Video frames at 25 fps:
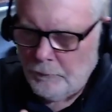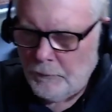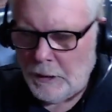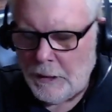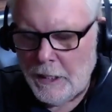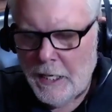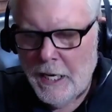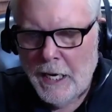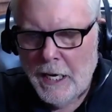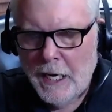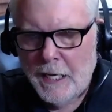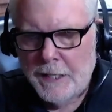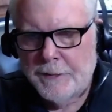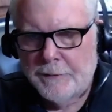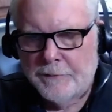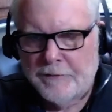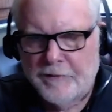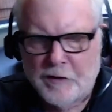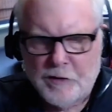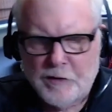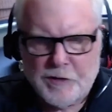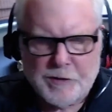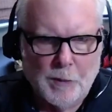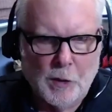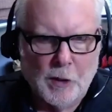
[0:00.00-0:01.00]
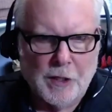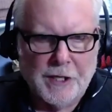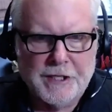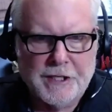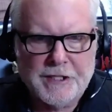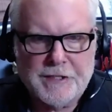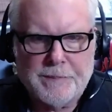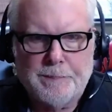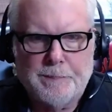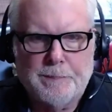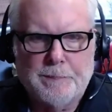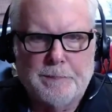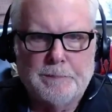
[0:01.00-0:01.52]
and the reverse mortgage
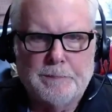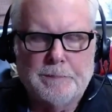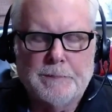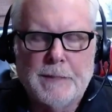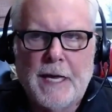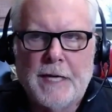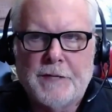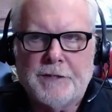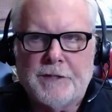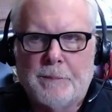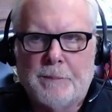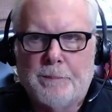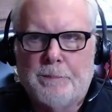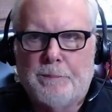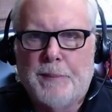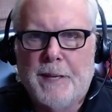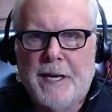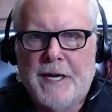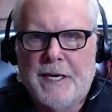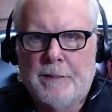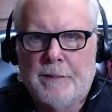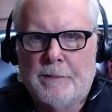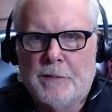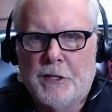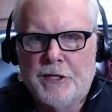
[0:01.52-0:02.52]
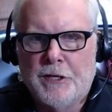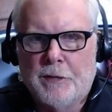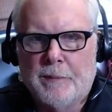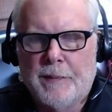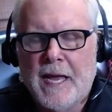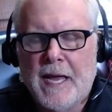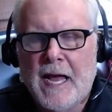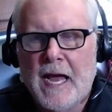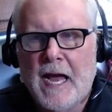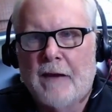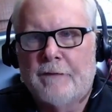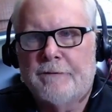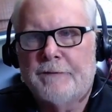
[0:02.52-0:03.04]
hasn't paid them on your
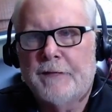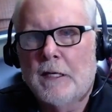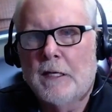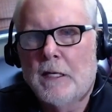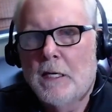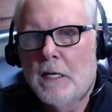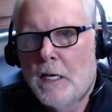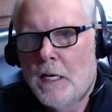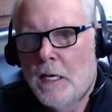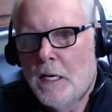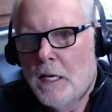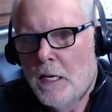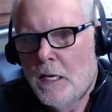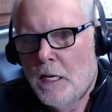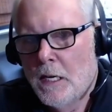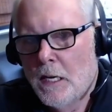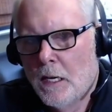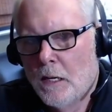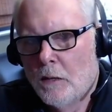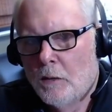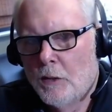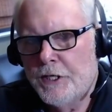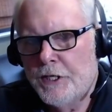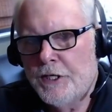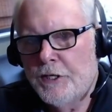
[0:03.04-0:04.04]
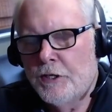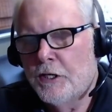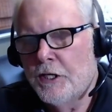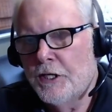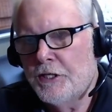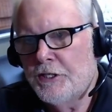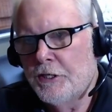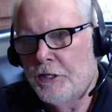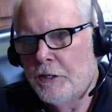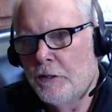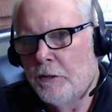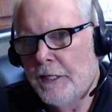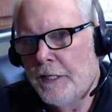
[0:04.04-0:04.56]
behalf, what you could
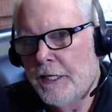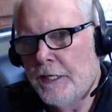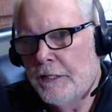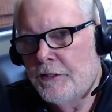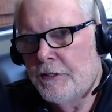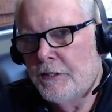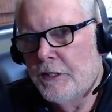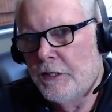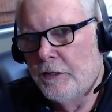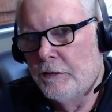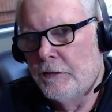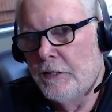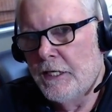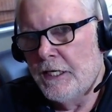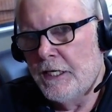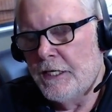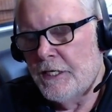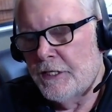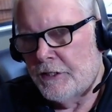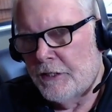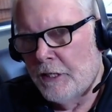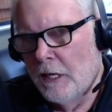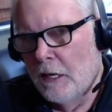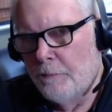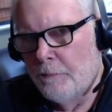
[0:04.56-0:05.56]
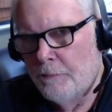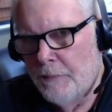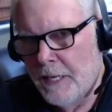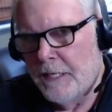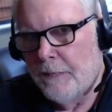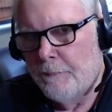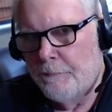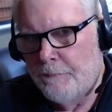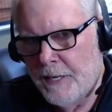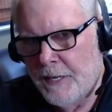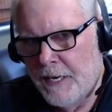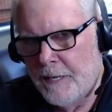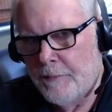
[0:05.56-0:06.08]
do is you need to start
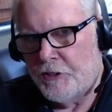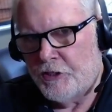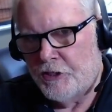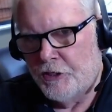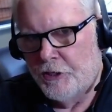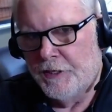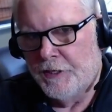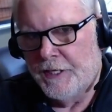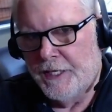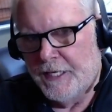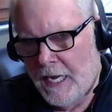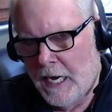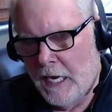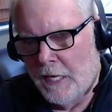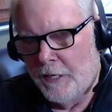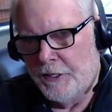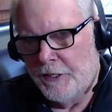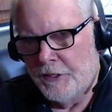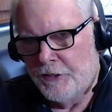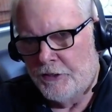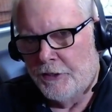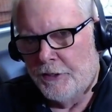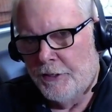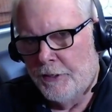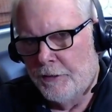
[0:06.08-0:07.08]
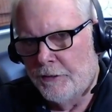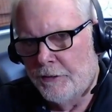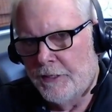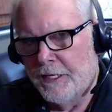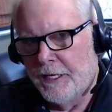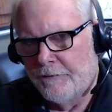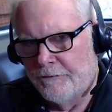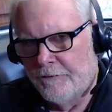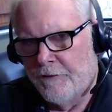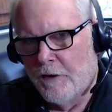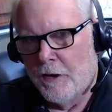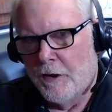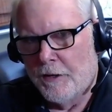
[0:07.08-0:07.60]
making payments to the county so you don't get
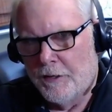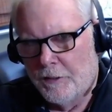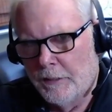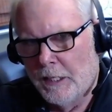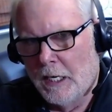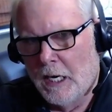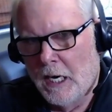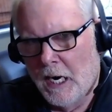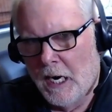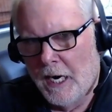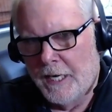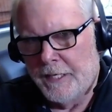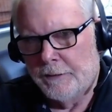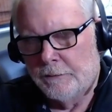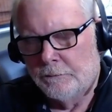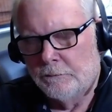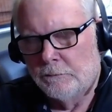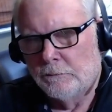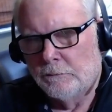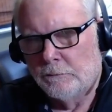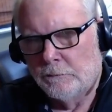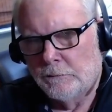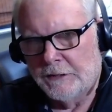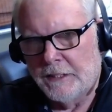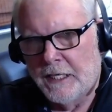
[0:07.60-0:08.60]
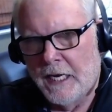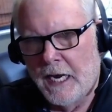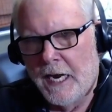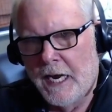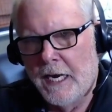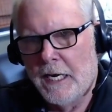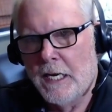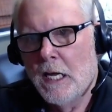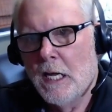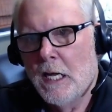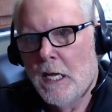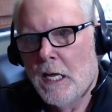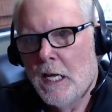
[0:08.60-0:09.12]
farther behind, okay?
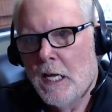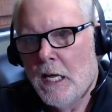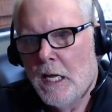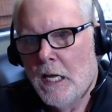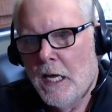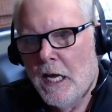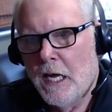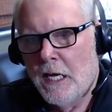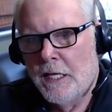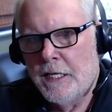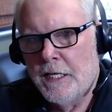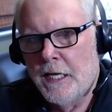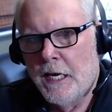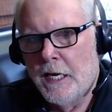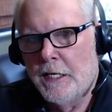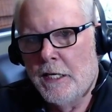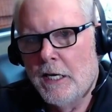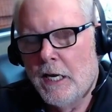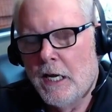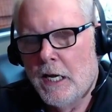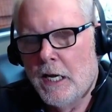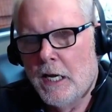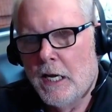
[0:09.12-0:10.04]
And then